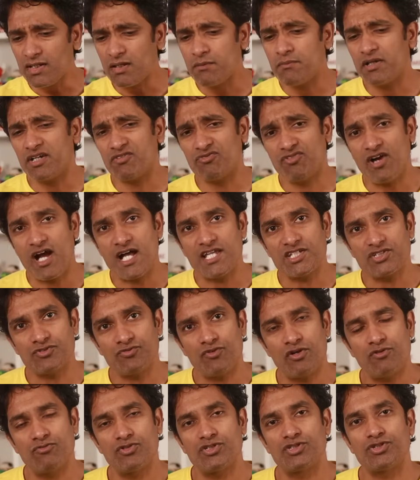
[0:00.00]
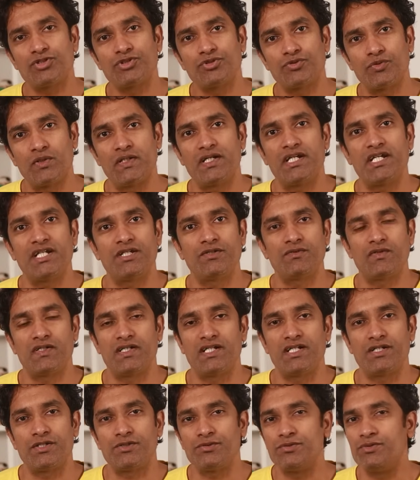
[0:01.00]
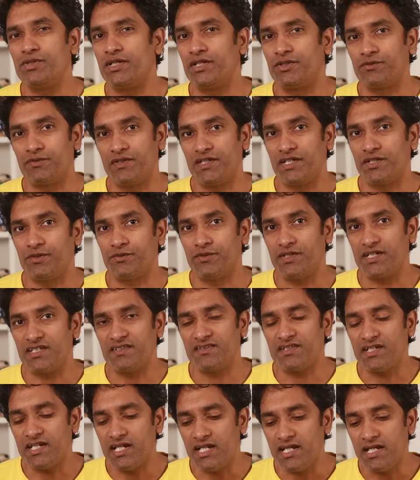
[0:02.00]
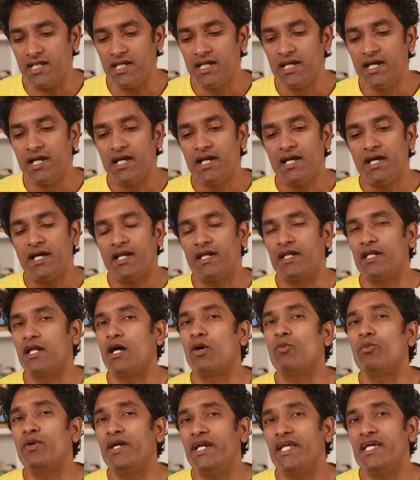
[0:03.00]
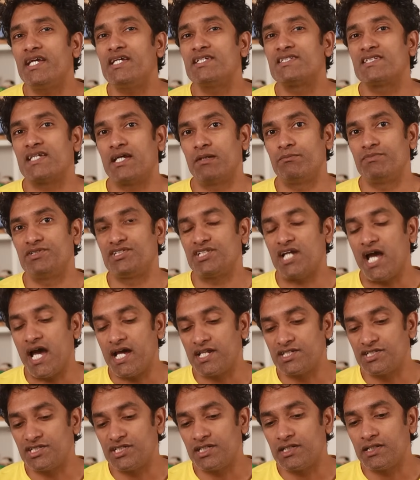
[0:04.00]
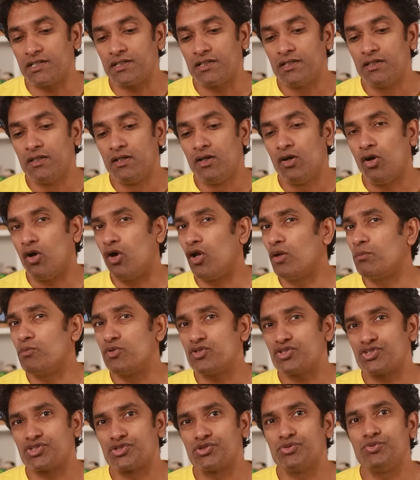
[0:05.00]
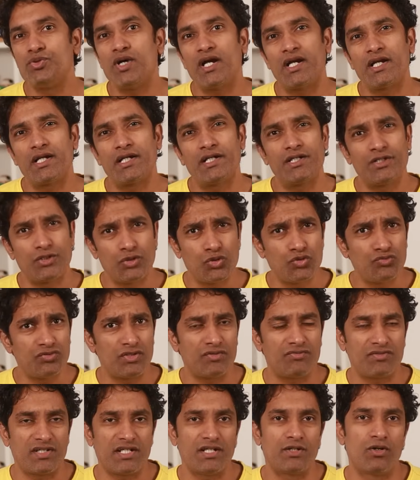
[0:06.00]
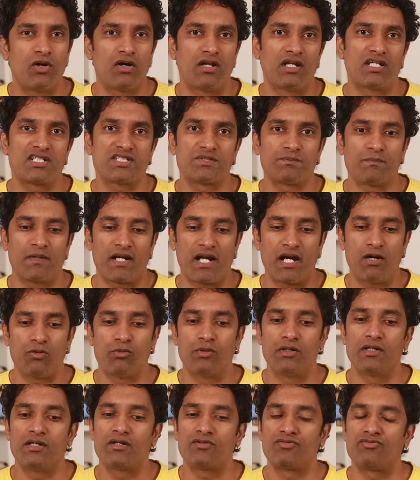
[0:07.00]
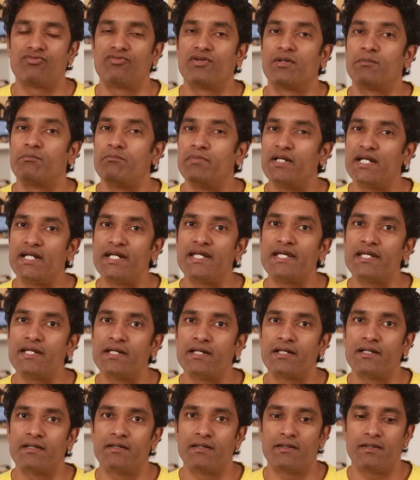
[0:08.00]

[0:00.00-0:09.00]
But fast forward to 2022 and 2023, nowadays I'm charging almost $200, $250 per hour for building